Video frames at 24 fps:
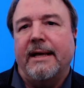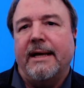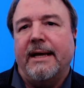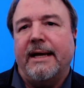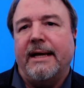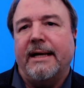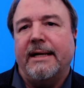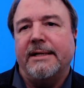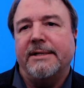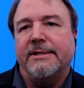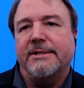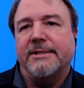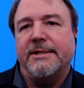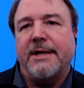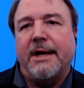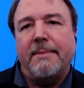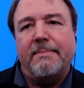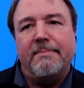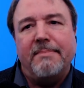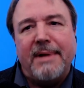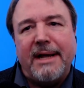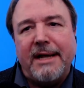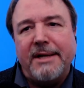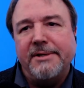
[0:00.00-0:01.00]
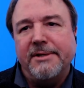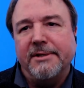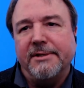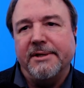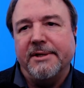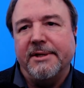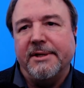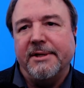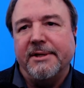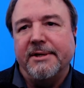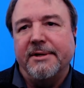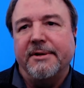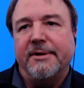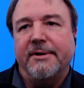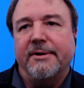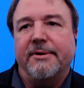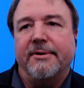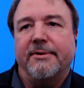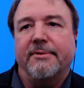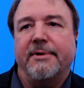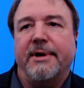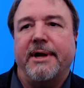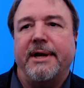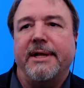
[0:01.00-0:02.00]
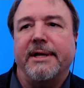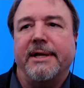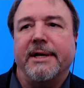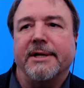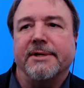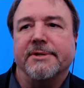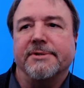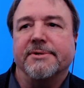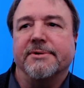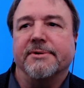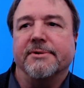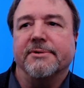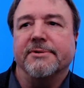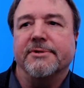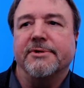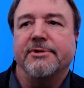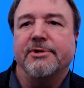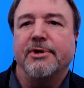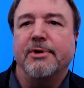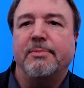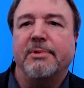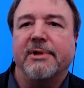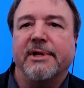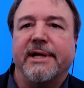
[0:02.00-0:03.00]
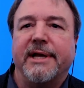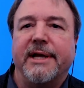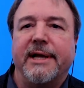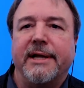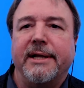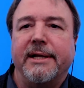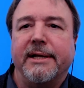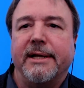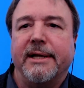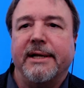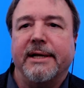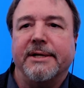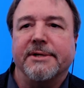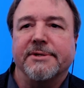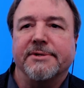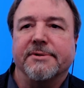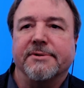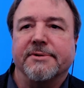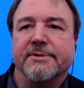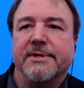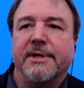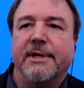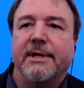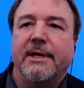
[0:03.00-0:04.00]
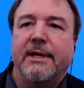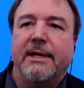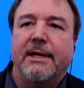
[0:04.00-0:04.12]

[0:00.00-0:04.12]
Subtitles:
And stop manually creating answers, duplicating answers,